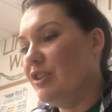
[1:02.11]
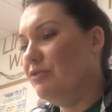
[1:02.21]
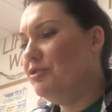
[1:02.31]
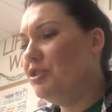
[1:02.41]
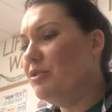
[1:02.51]

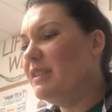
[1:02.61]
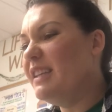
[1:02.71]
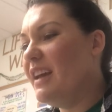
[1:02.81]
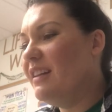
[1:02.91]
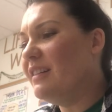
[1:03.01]
You shoot its
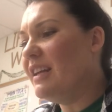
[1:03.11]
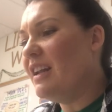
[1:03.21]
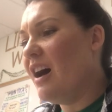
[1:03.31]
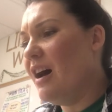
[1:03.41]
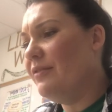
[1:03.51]
head
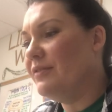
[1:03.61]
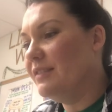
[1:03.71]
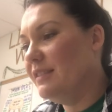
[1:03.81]
clean off?